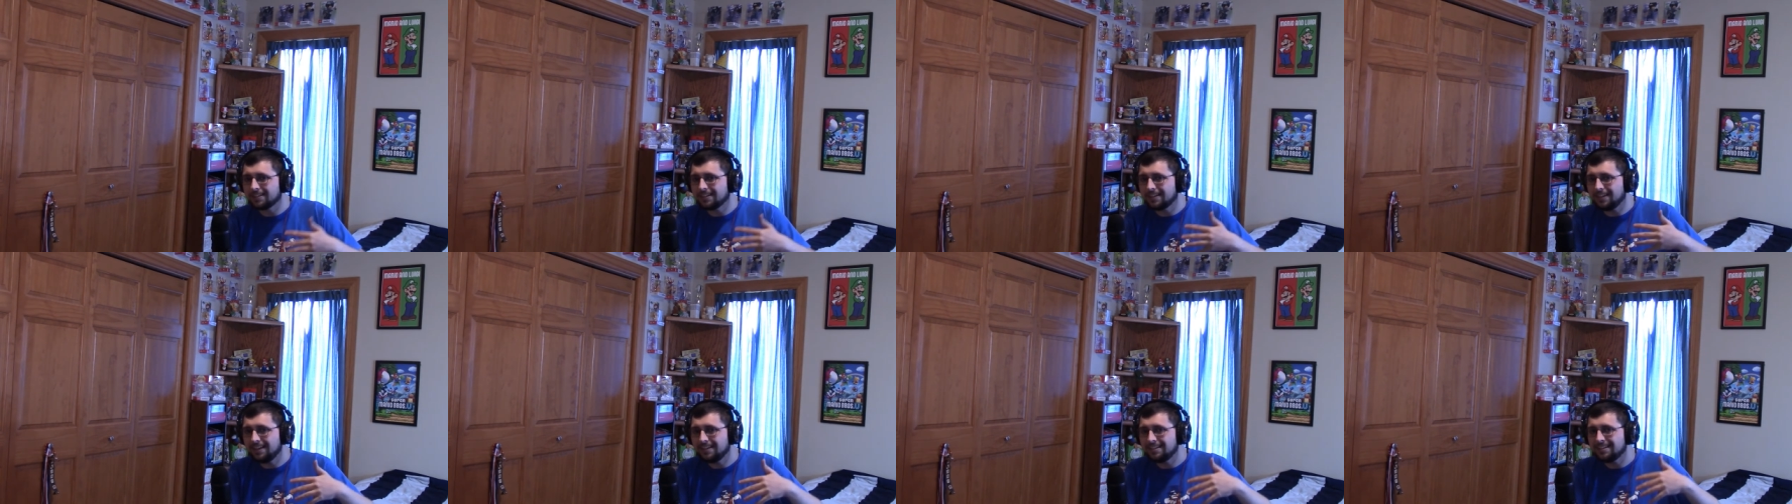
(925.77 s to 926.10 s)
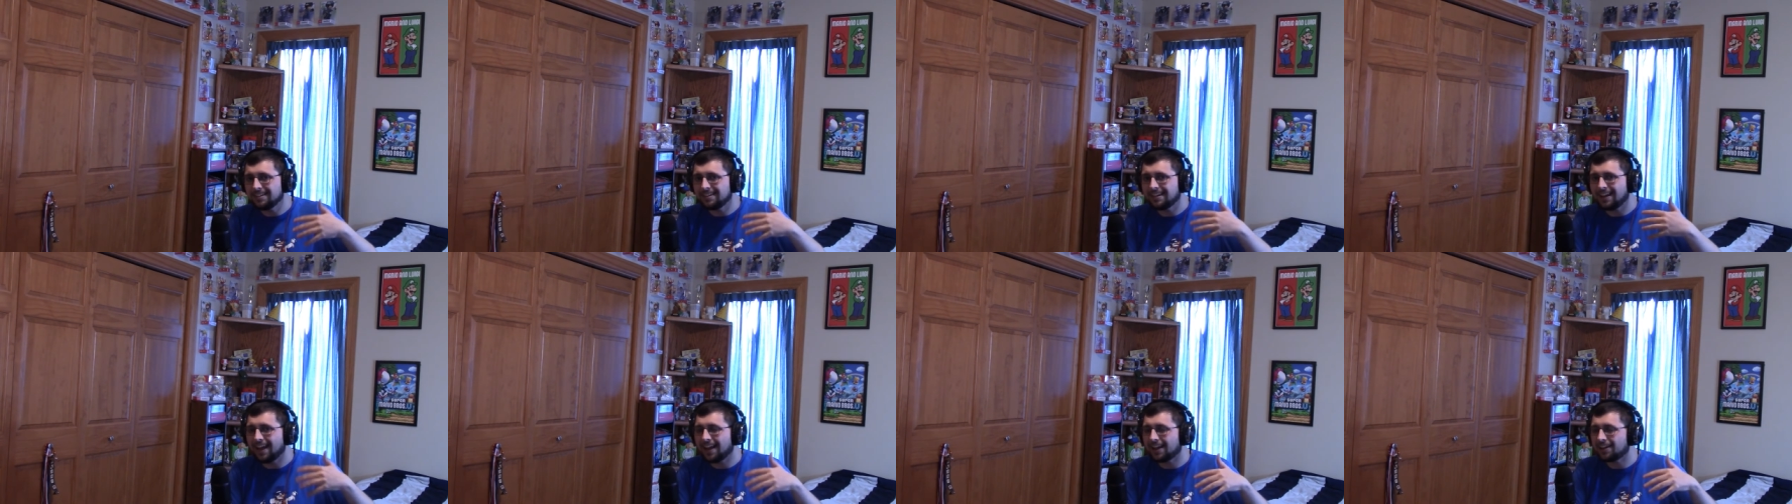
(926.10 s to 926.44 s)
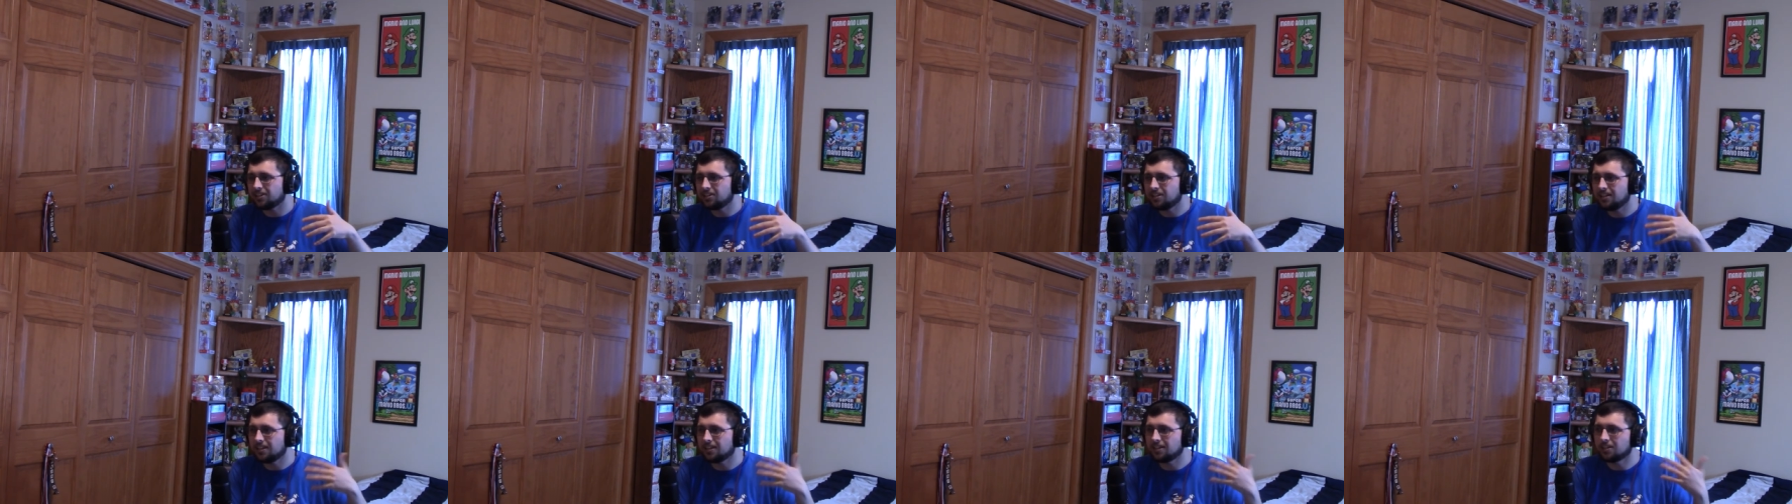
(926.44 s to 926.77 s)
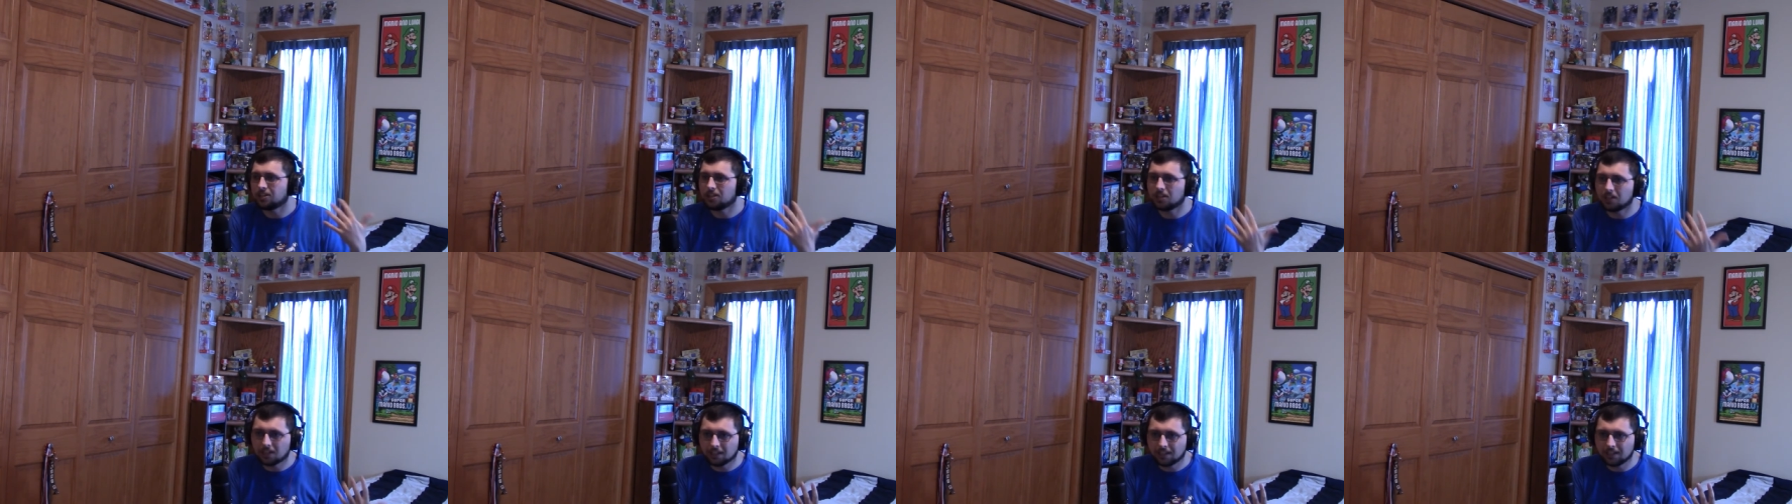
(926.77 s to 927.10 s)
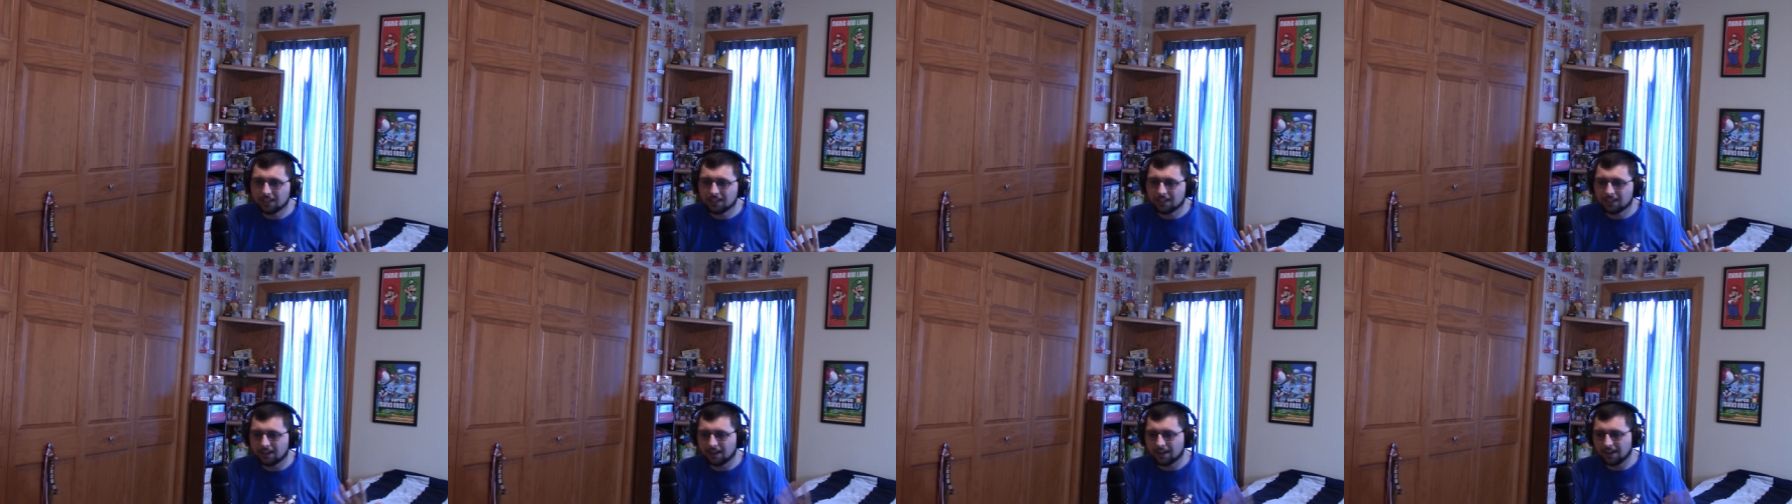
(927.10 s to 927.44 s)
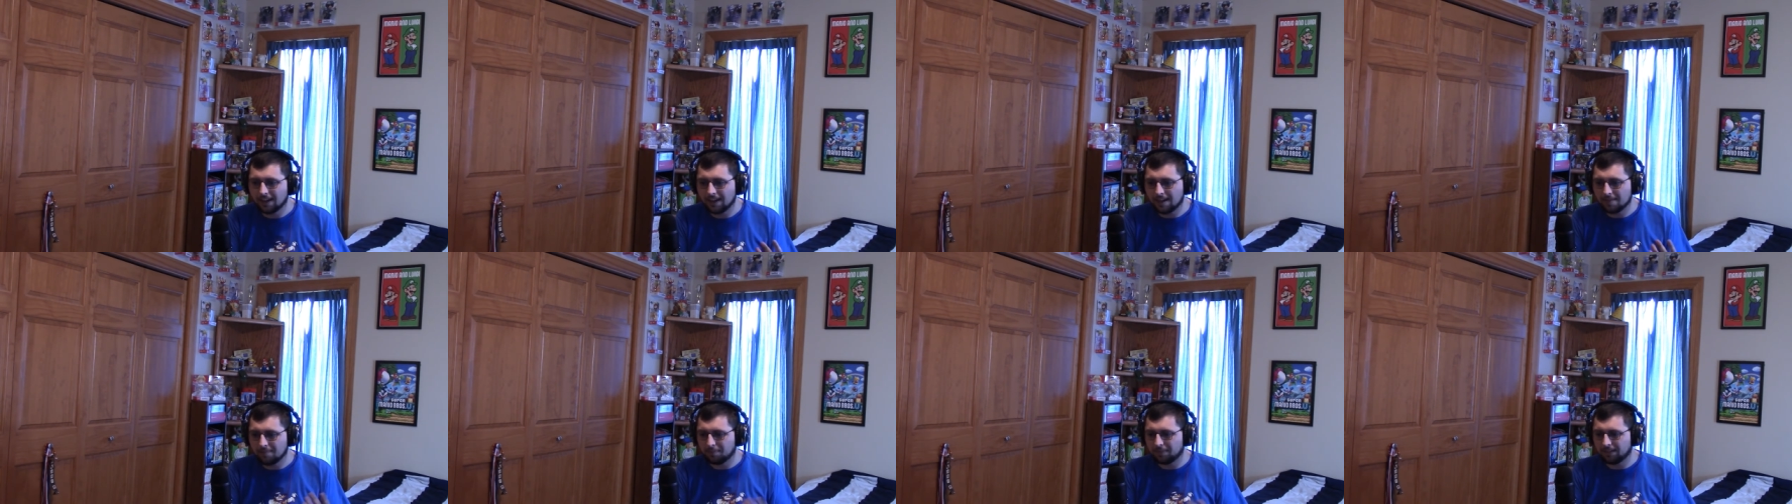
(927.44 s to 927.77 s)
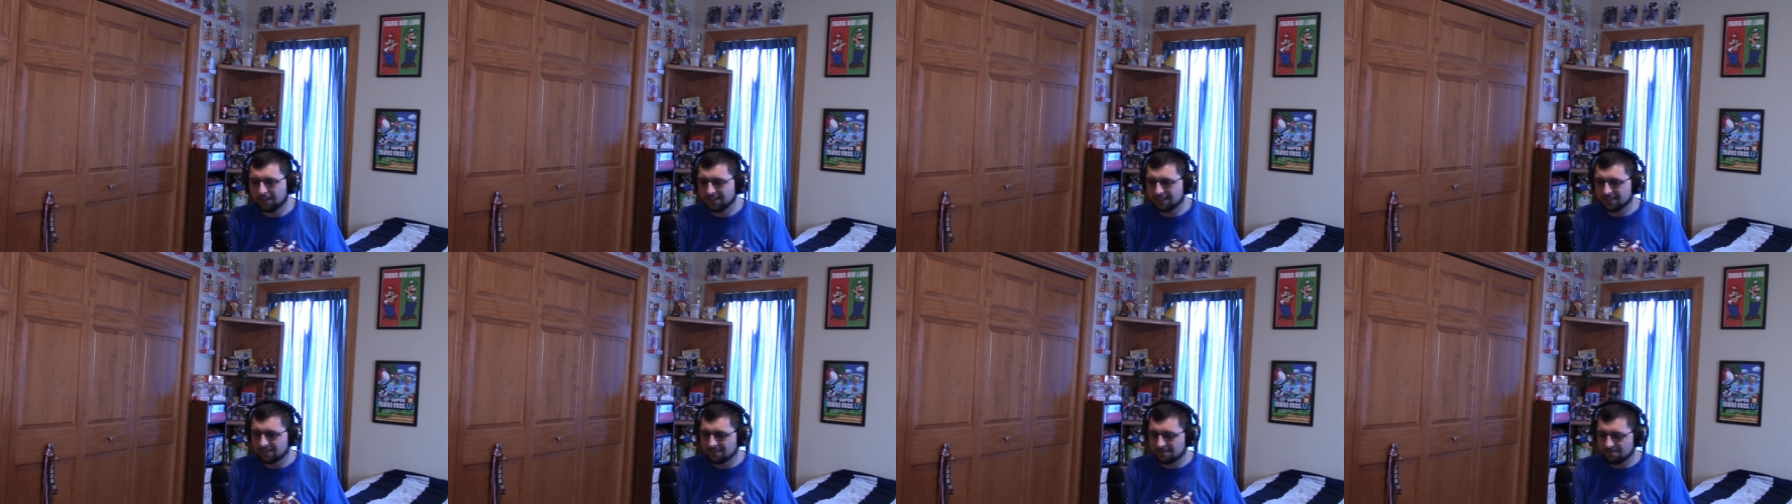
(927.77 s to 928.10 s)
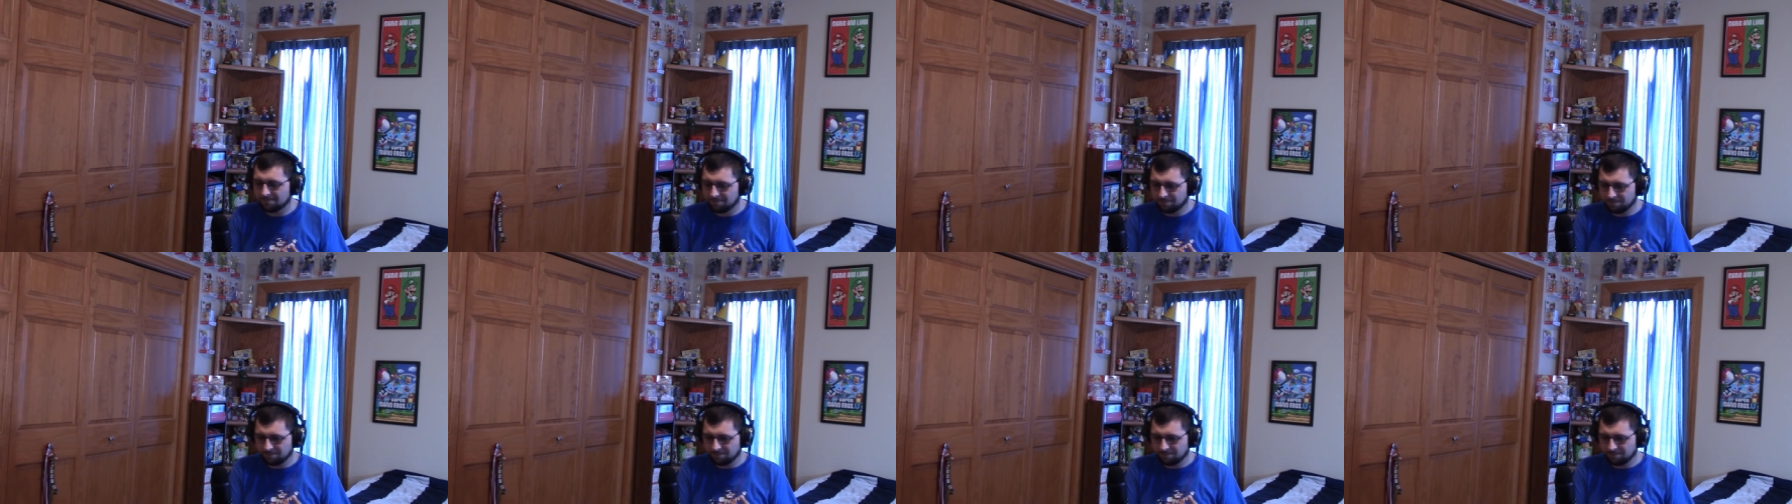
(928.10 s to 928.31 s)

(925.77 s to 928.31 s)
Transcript: it isn't actually a Donkey Kong game, plus,